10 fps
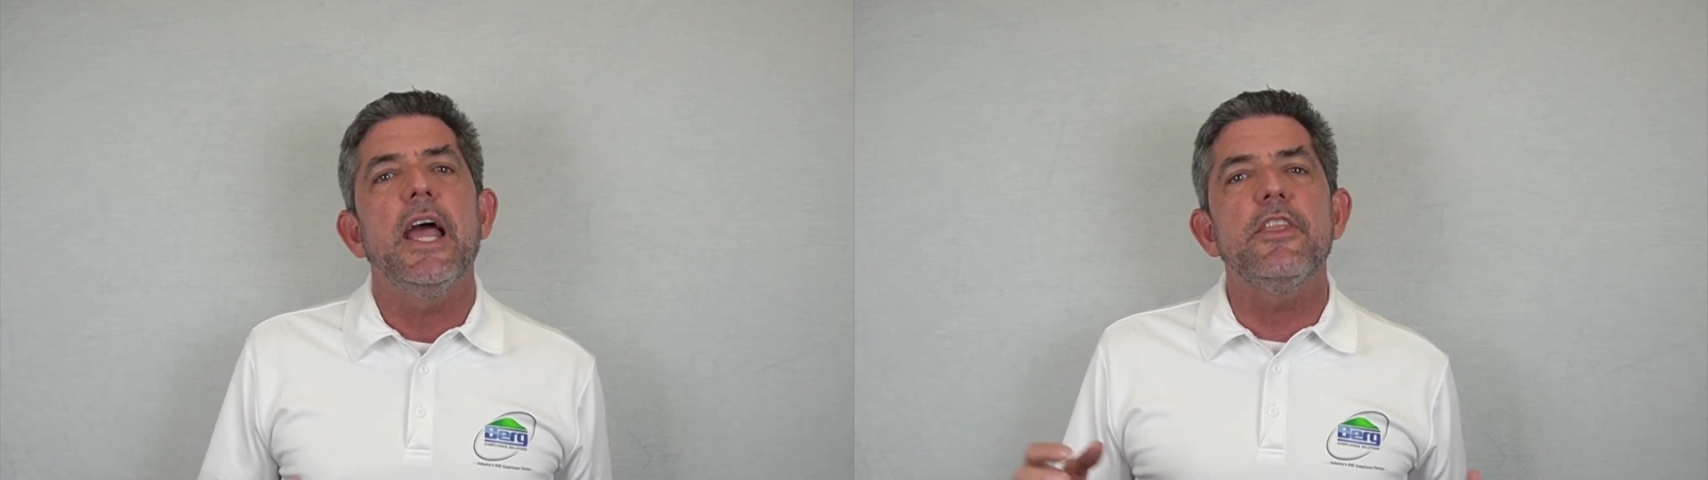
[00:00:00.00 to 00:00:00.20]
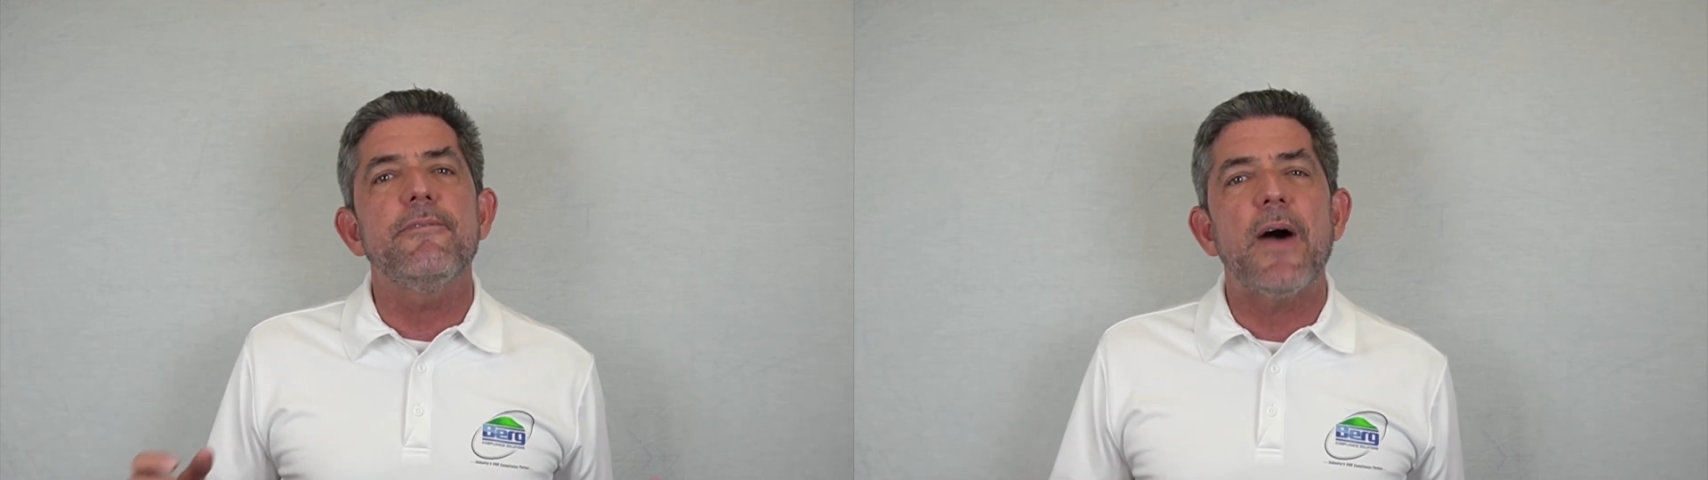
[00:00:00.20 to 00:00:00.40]

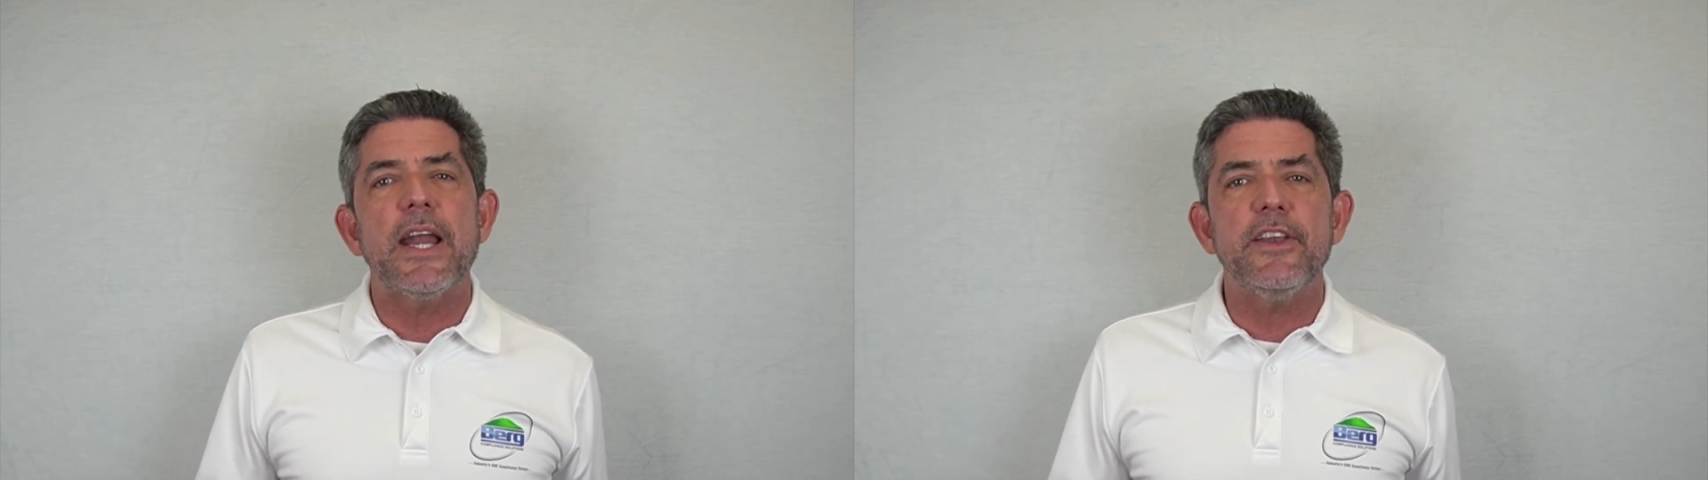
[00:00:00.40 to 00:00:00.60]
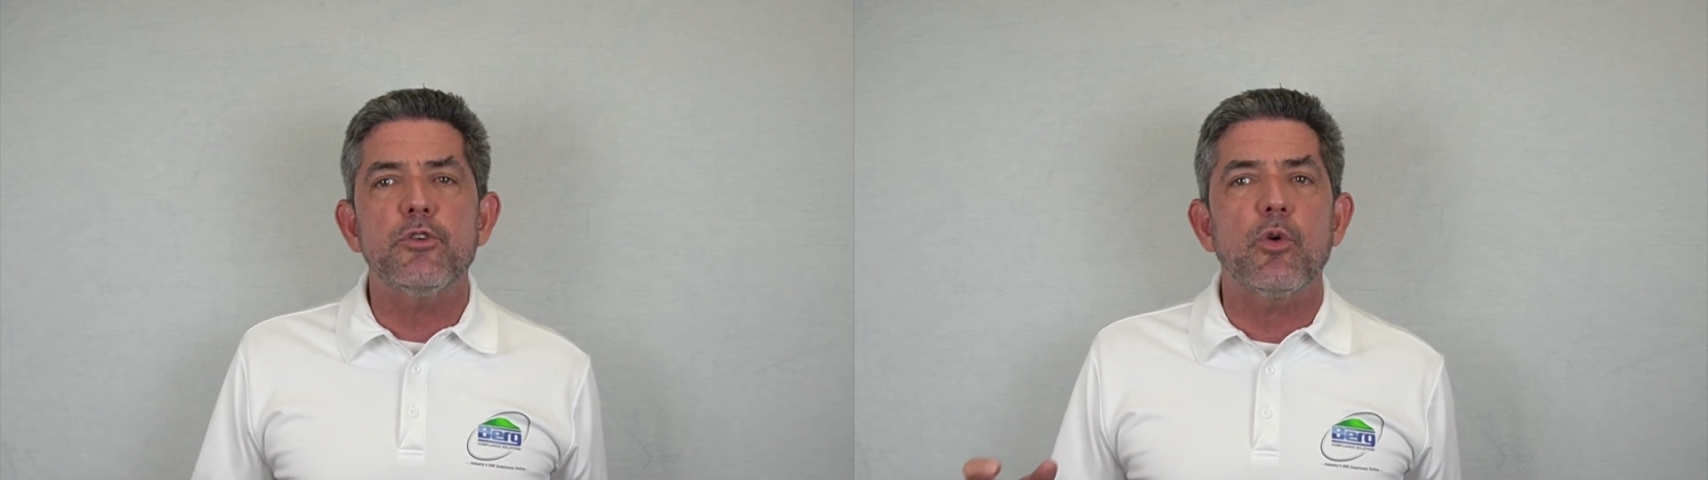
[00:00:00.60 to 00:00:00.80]
and the
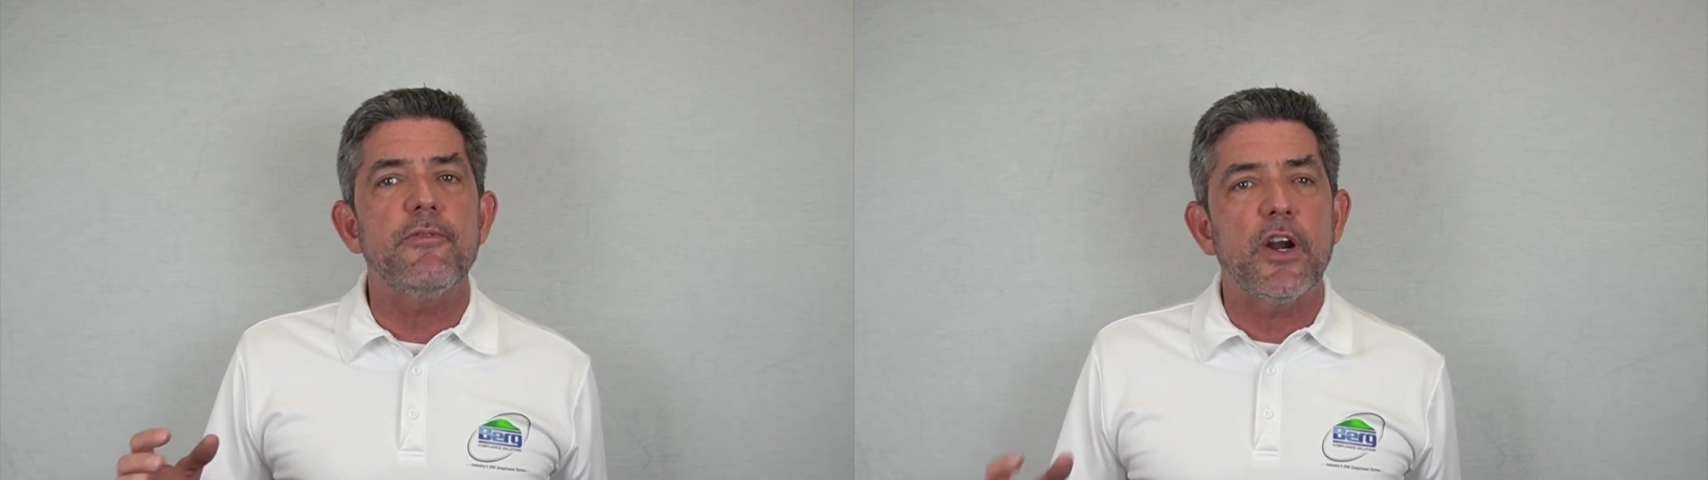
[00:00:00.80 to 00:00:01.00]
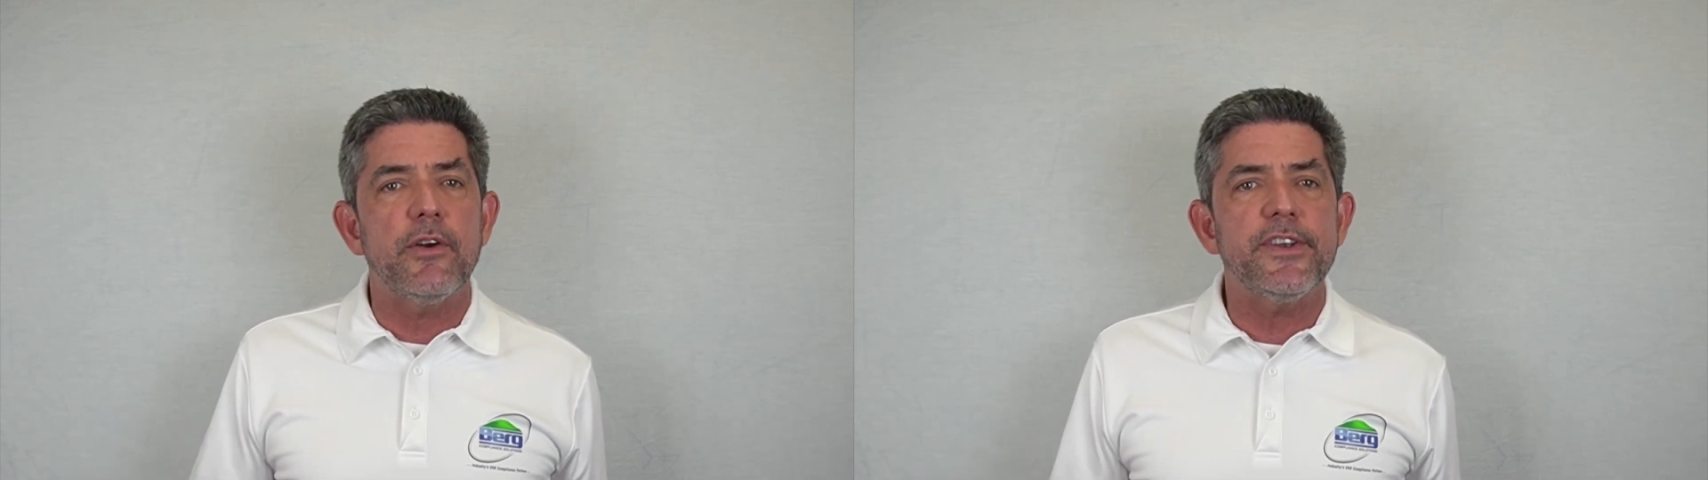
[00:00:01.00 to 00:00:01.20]
findings were
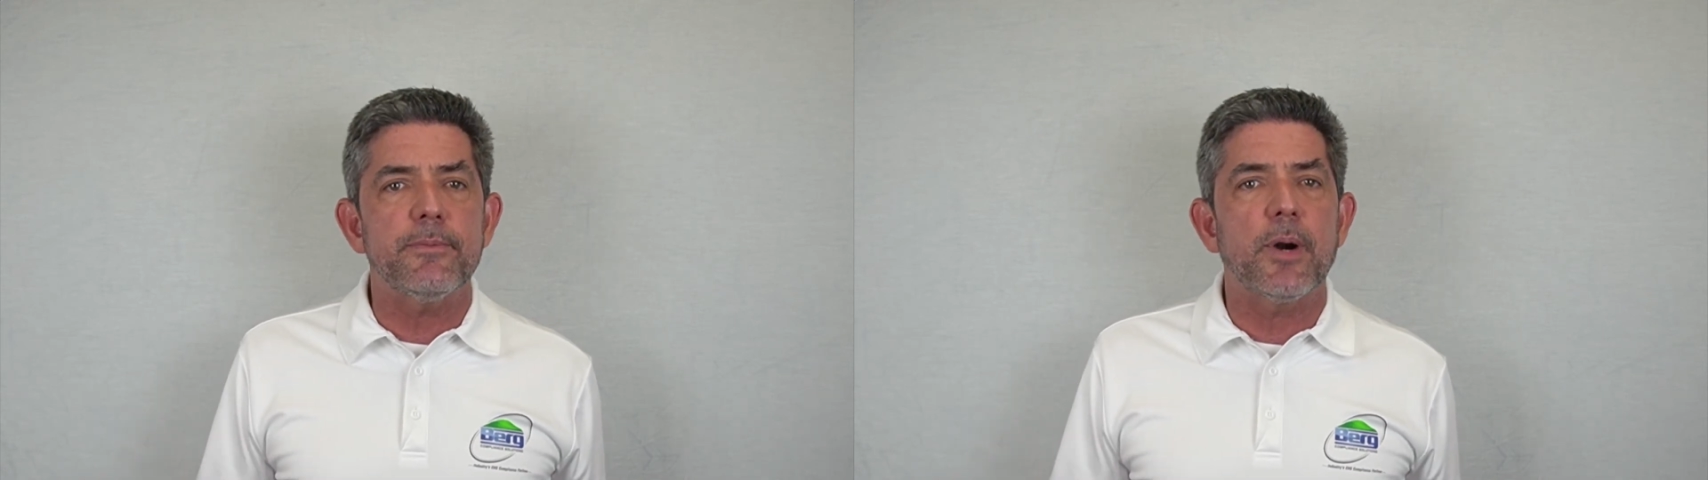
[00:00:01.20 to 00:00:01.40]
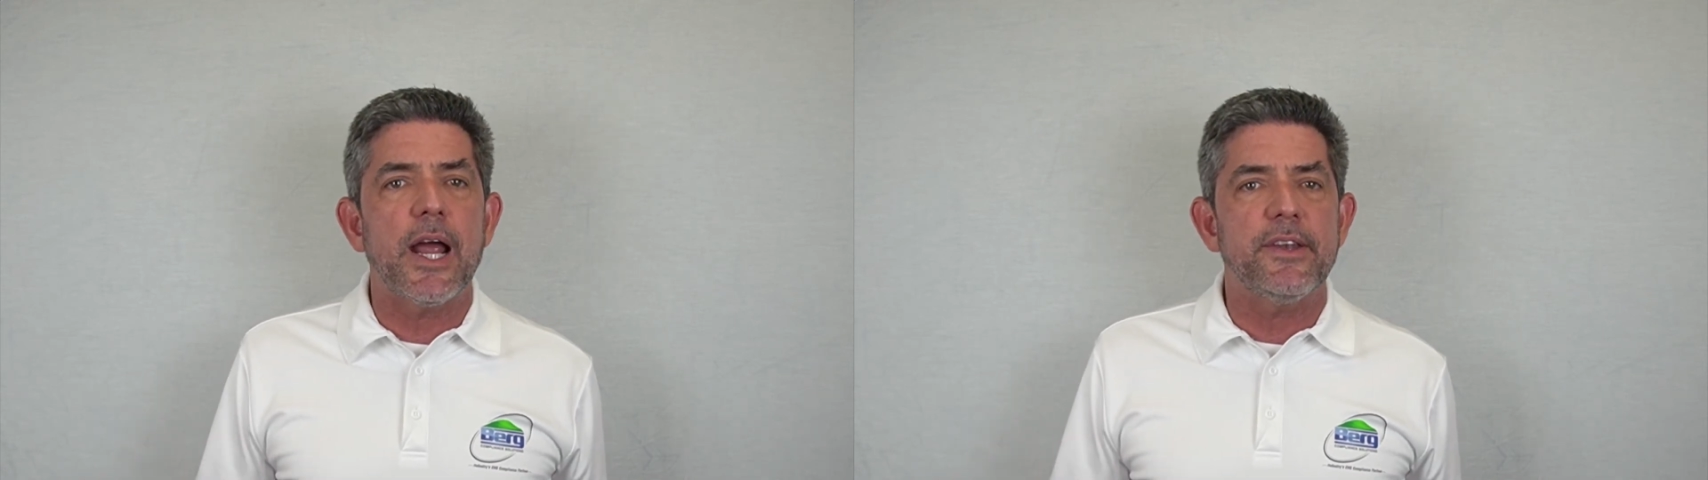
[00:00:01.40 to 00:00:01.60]
very
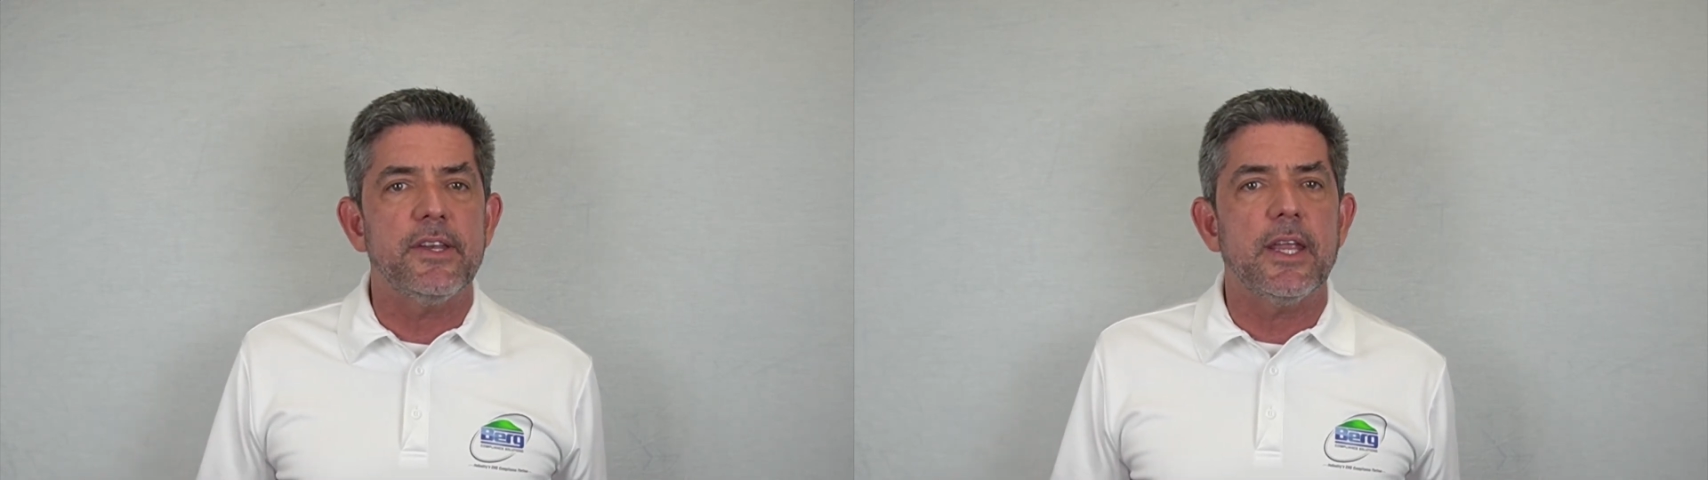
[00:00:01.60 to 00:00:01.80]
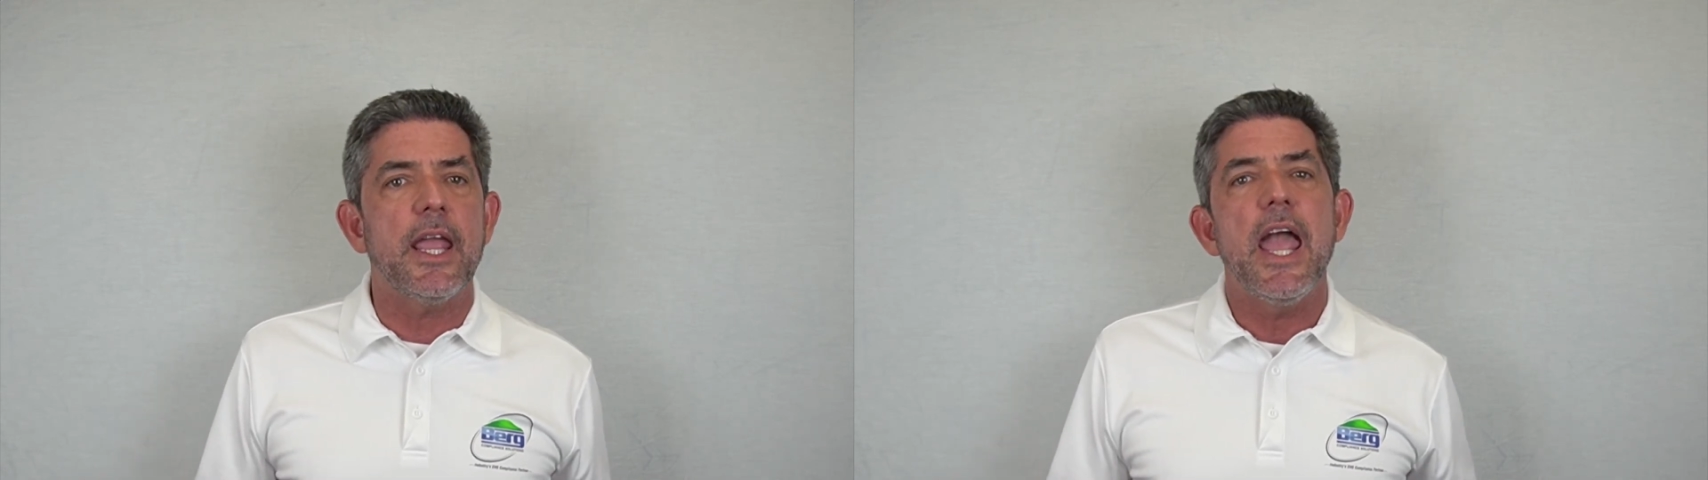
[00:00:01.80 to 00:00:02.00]

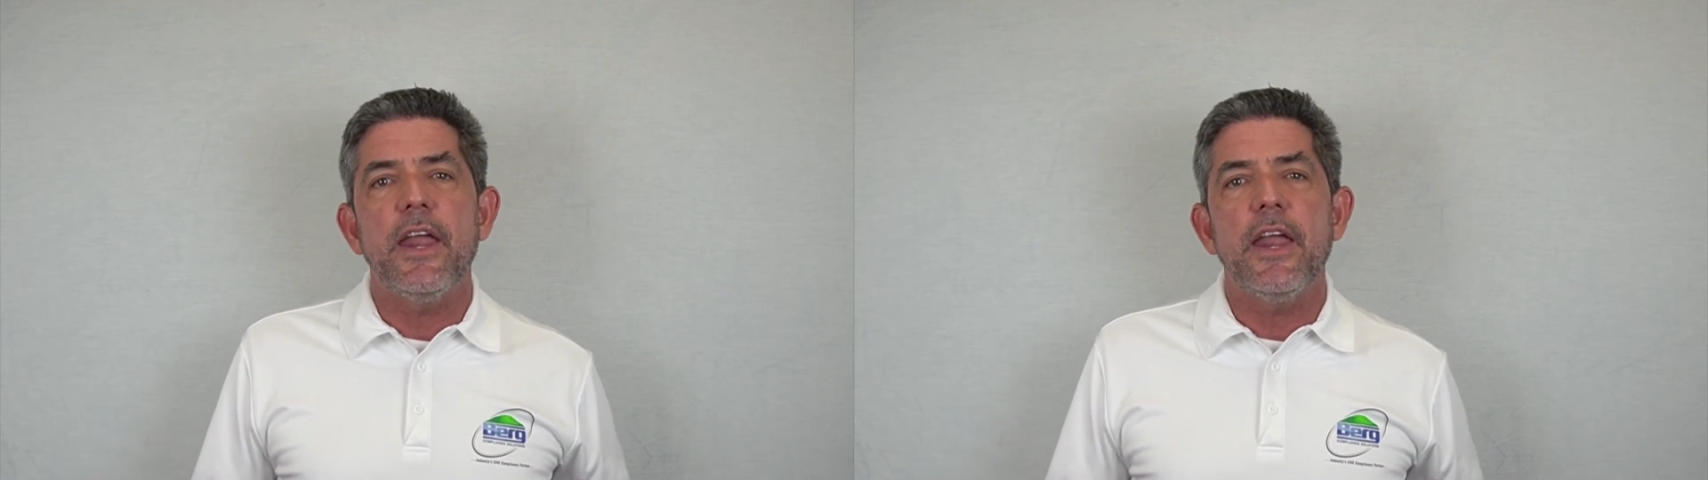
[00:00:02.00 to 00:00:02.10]
surprising